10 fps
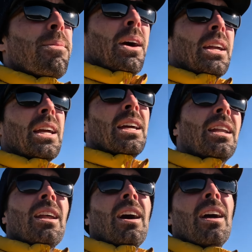
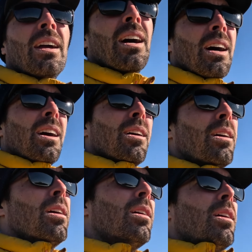Again, I'm
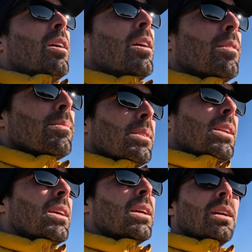
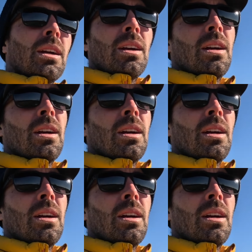sending